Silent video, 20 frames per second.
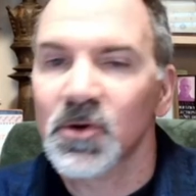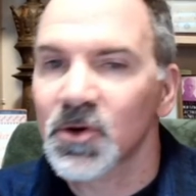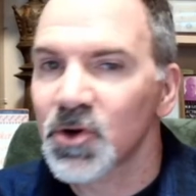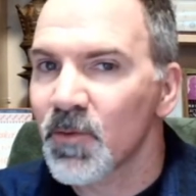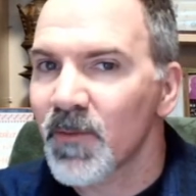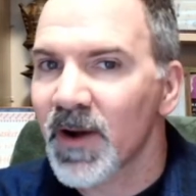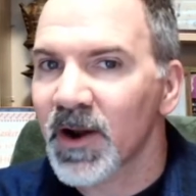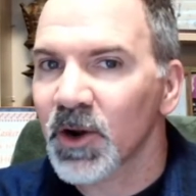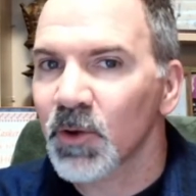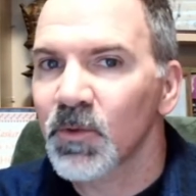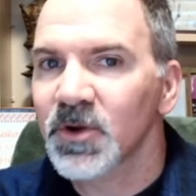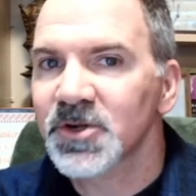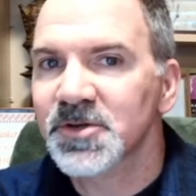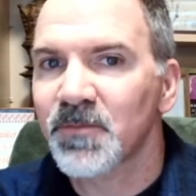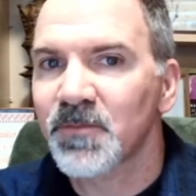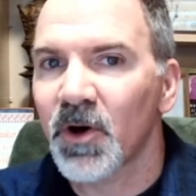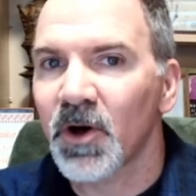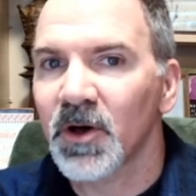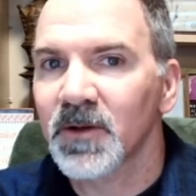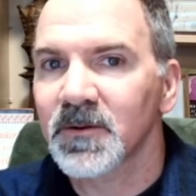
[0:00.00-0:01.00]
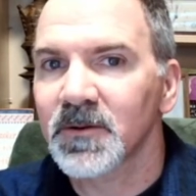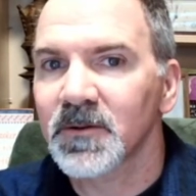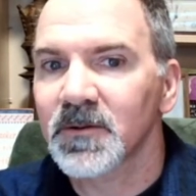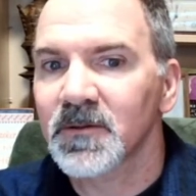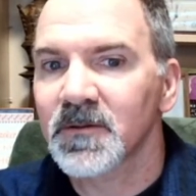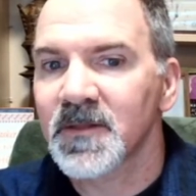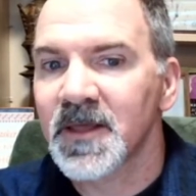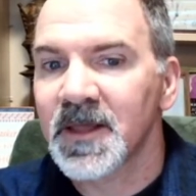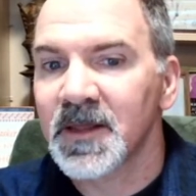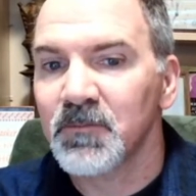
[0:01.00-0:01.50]
No matter which pawn
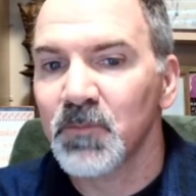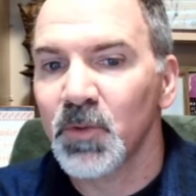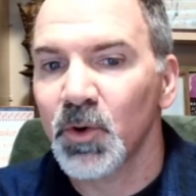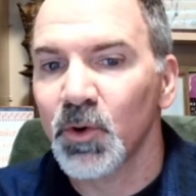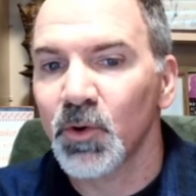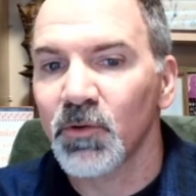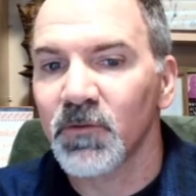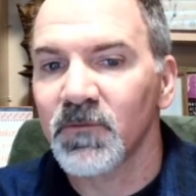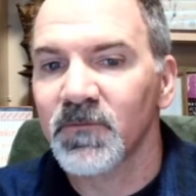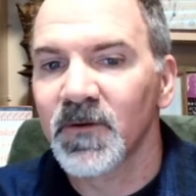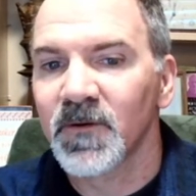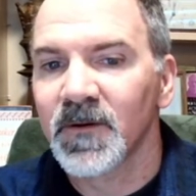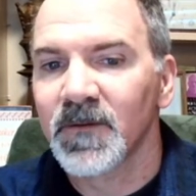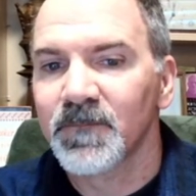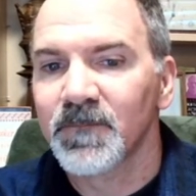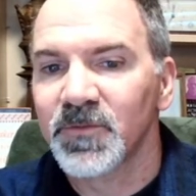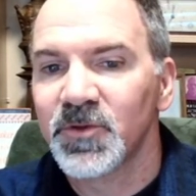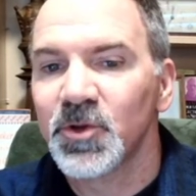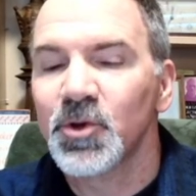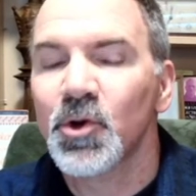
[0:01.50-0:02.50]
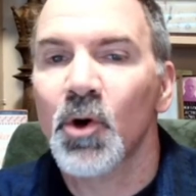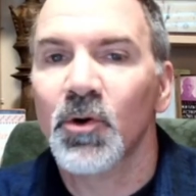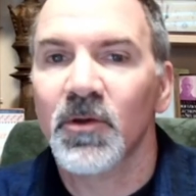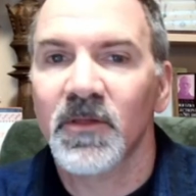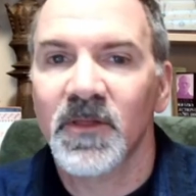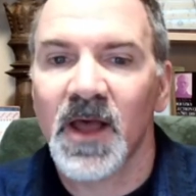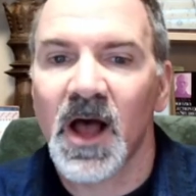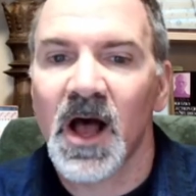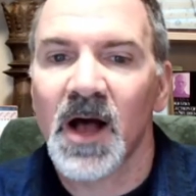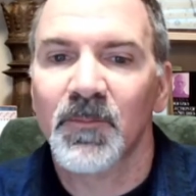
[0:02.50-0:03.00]
they move, you go to
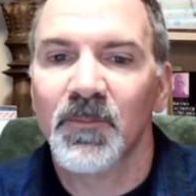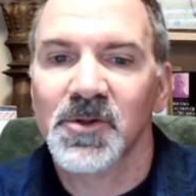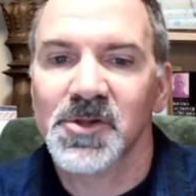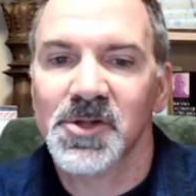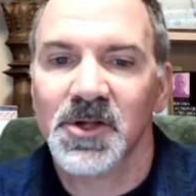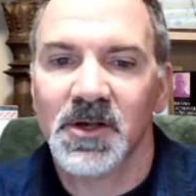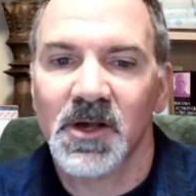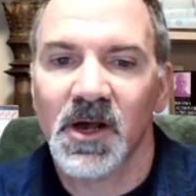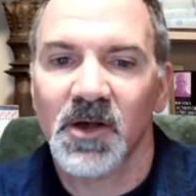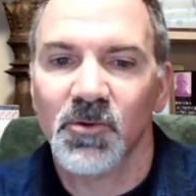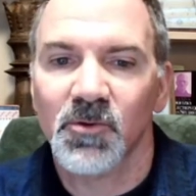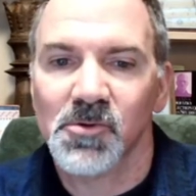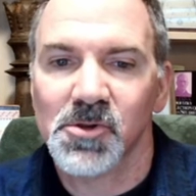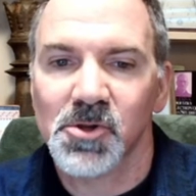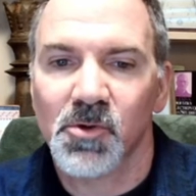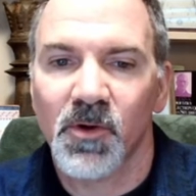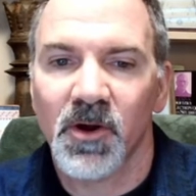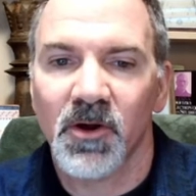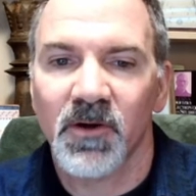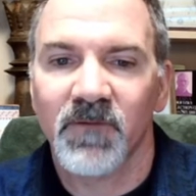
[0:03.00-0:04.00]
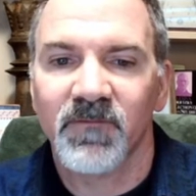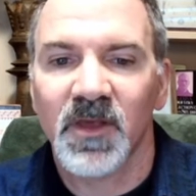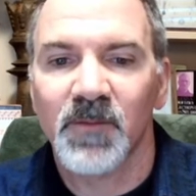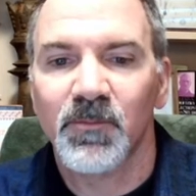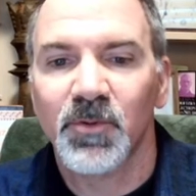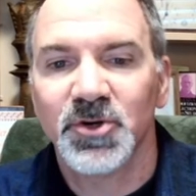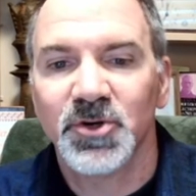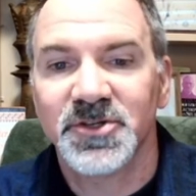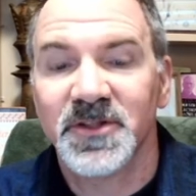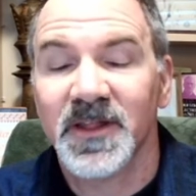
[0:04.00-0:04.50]
the opposite color square. If they
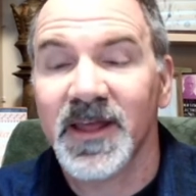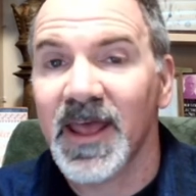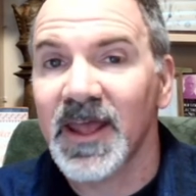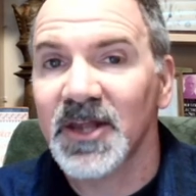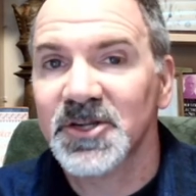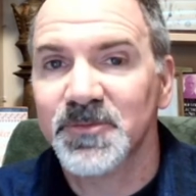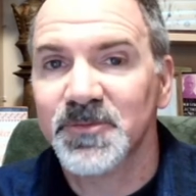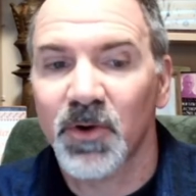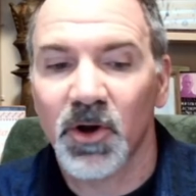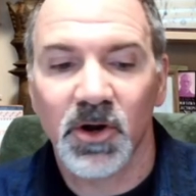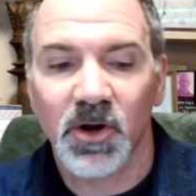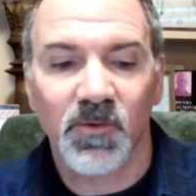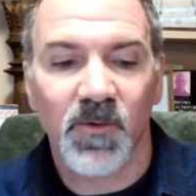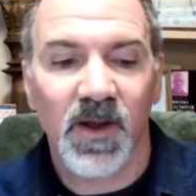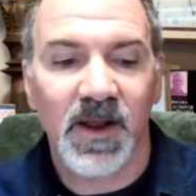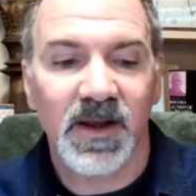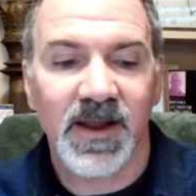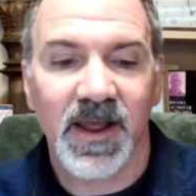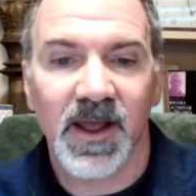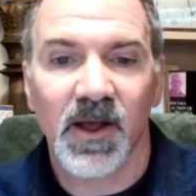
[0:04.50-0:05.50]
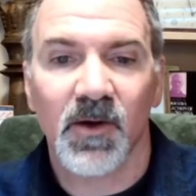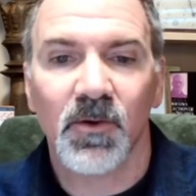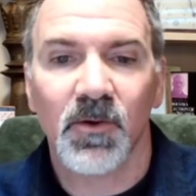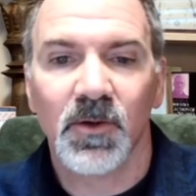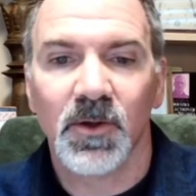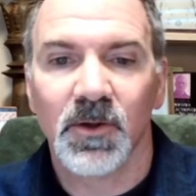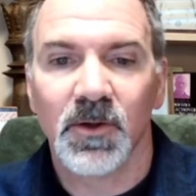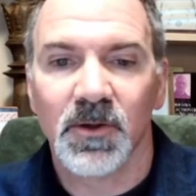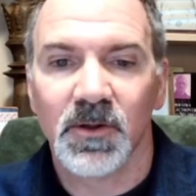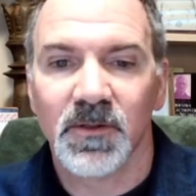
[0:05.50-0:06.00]
push the H pawn right now,
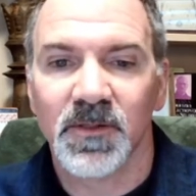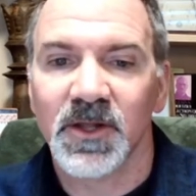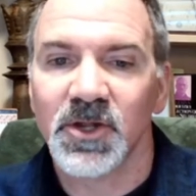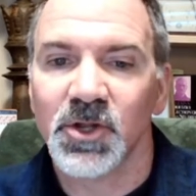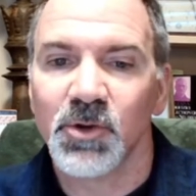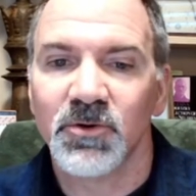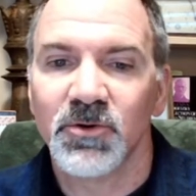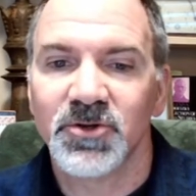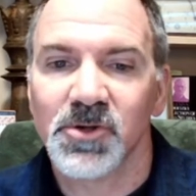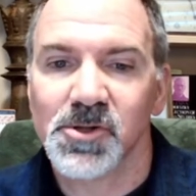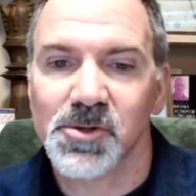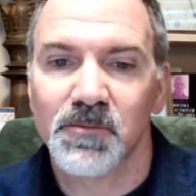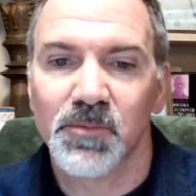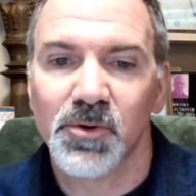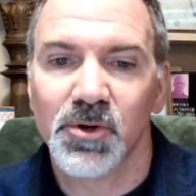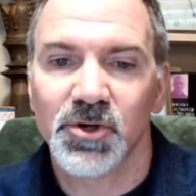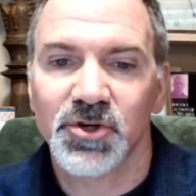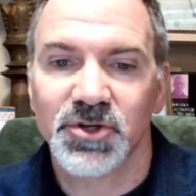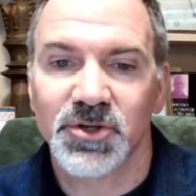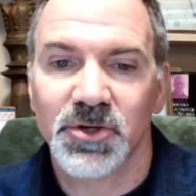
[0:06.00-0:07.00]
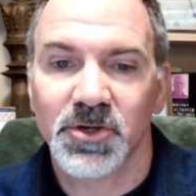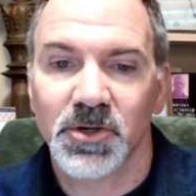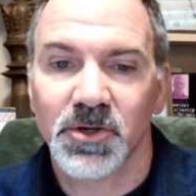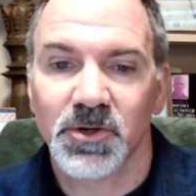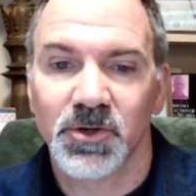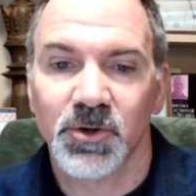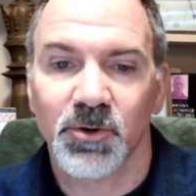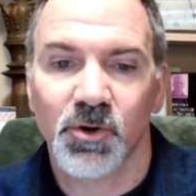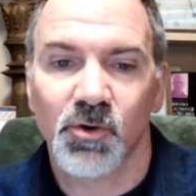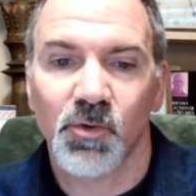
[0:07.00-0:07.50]
then you would just push
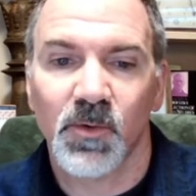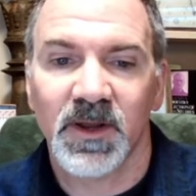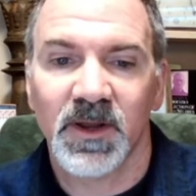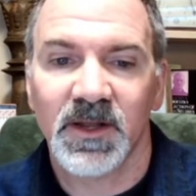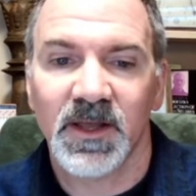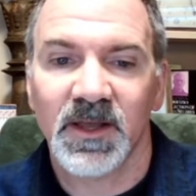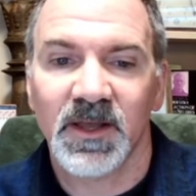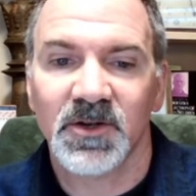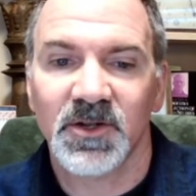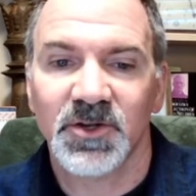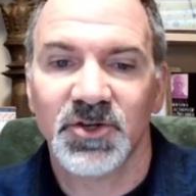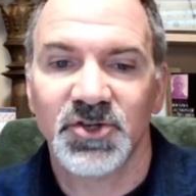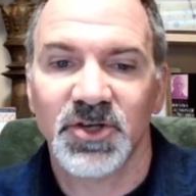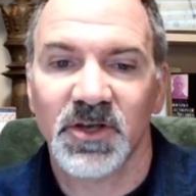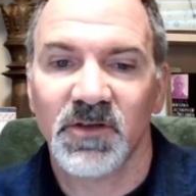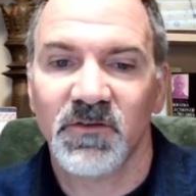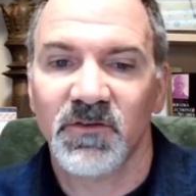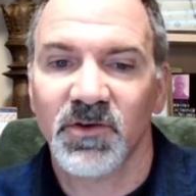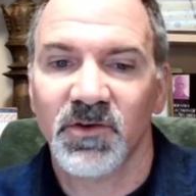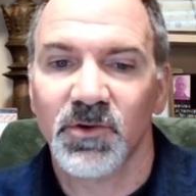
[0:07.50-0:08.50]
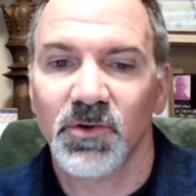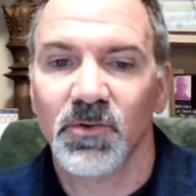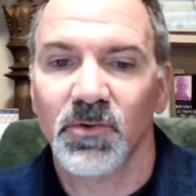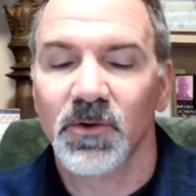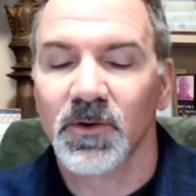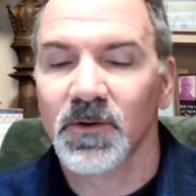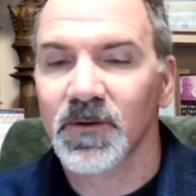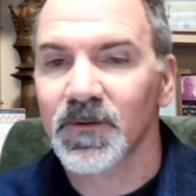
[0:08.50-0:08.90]
your queen into G2,